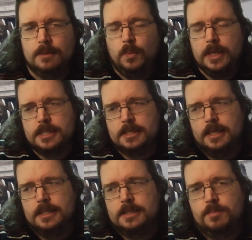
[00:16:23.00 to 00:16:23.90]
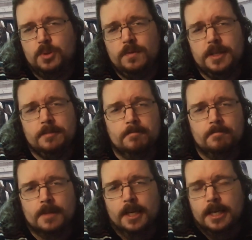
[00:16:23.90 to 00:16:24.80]
when it's improving,
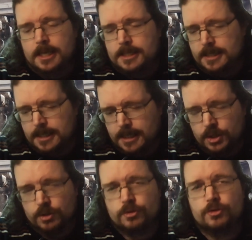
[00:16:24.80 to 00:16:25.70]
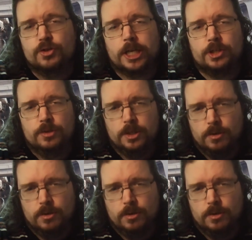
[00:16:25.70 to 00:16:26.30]
it's indicating your trajectory.